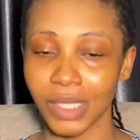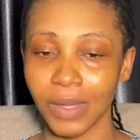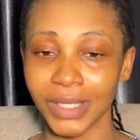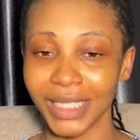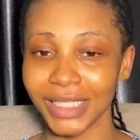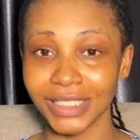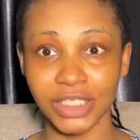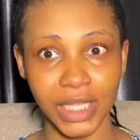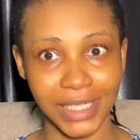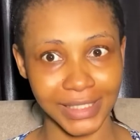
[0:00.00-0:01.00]
But yes,
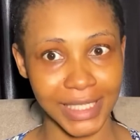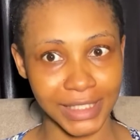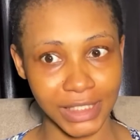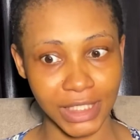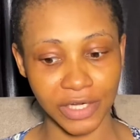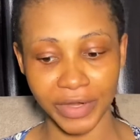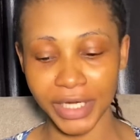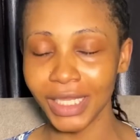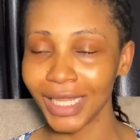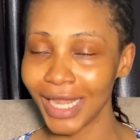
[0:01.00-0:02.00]
you guys get the gist, right?
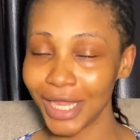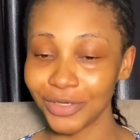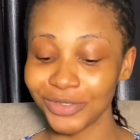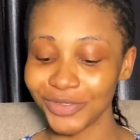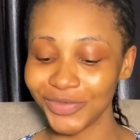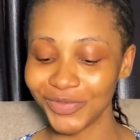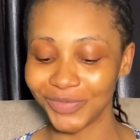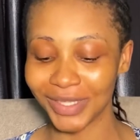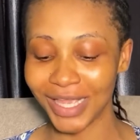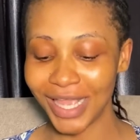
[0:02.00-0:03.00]
I know you do.
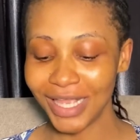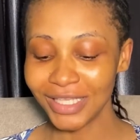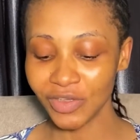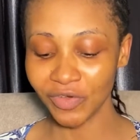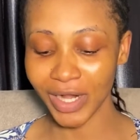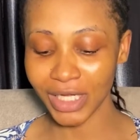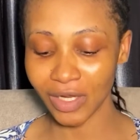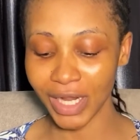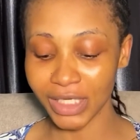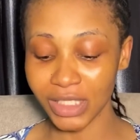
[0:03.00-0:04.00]
So right
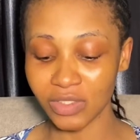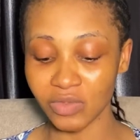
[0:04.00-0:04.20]
now I need to